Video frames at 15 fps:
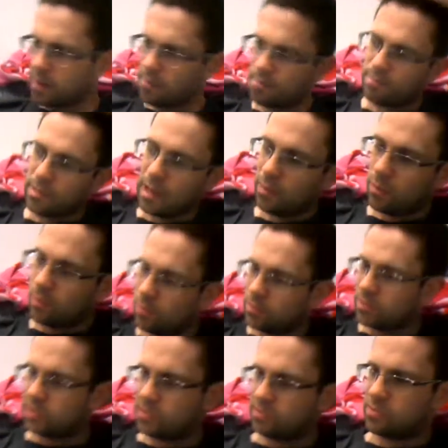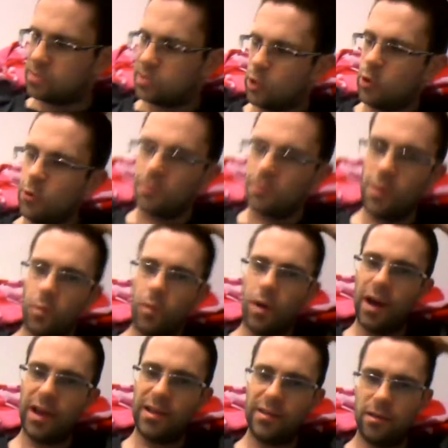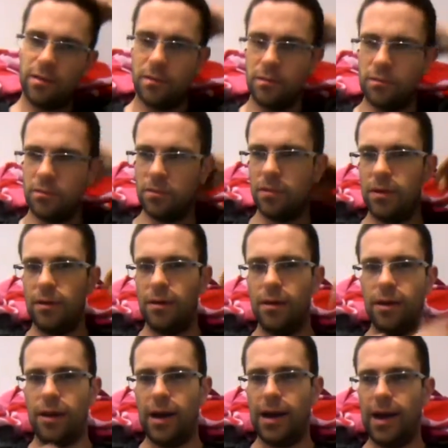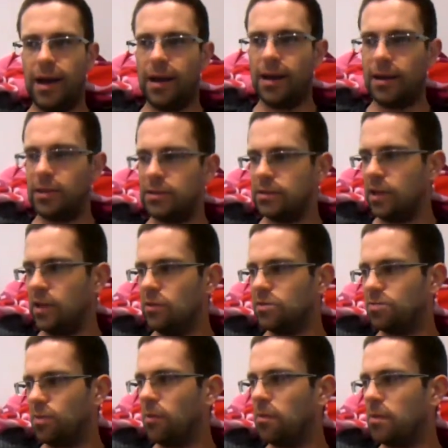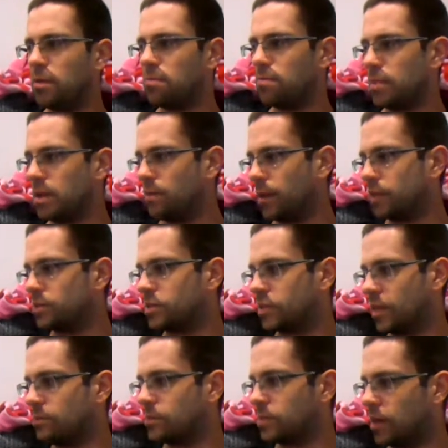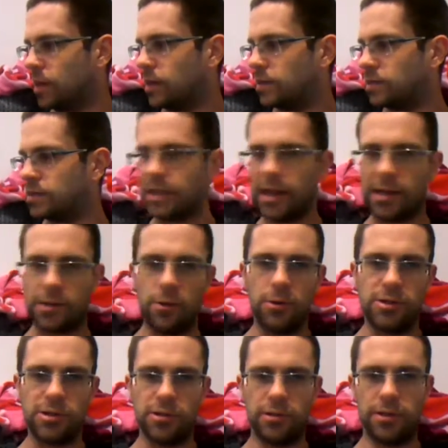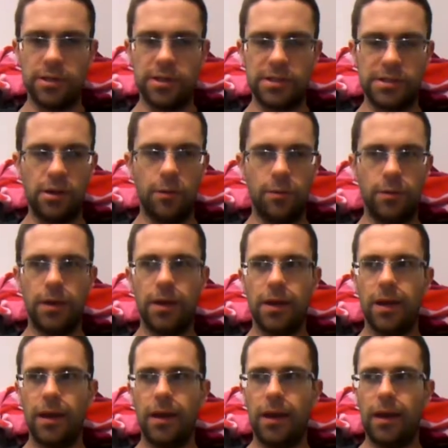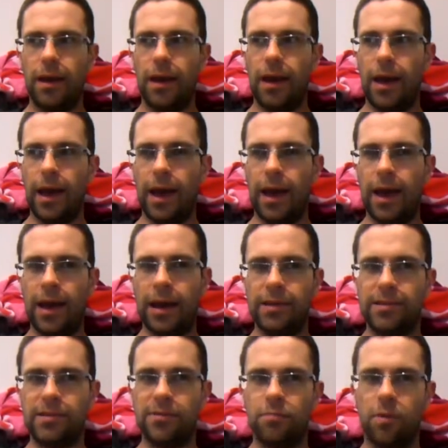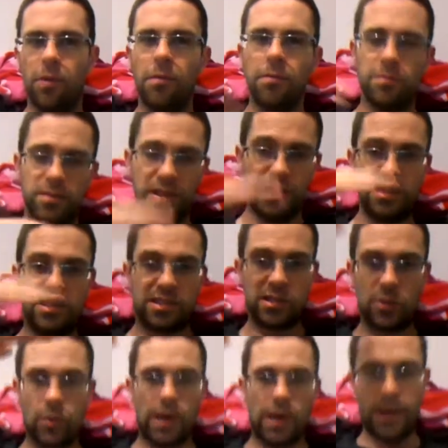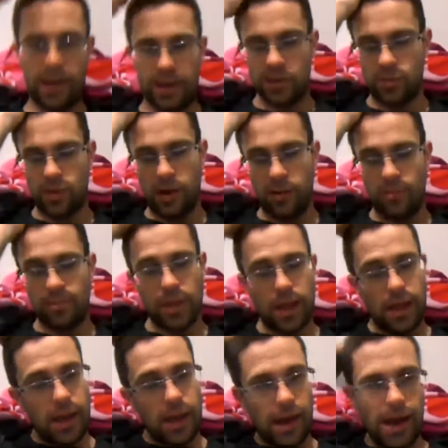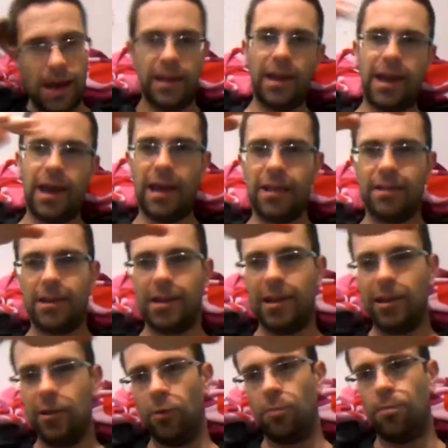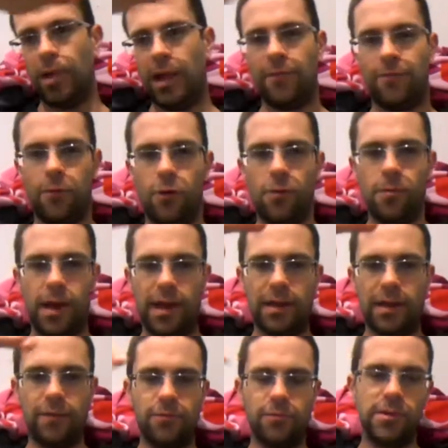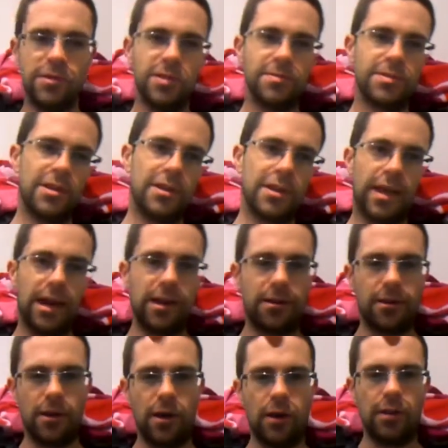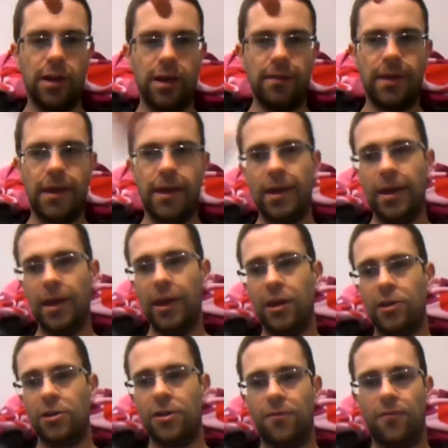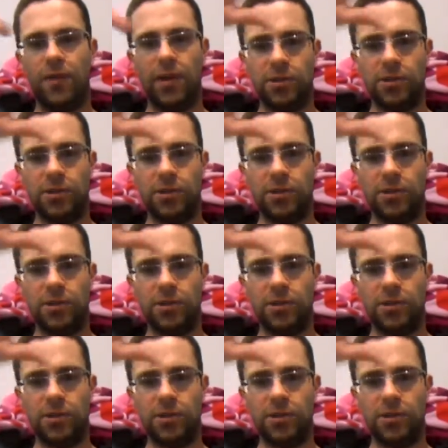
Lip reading: about 2 foot wide, and it was probably about the same size as that cushion on its own, and in square as well. And it had like a little platform hanging from the top, so the cat could go and lie there. You could fit a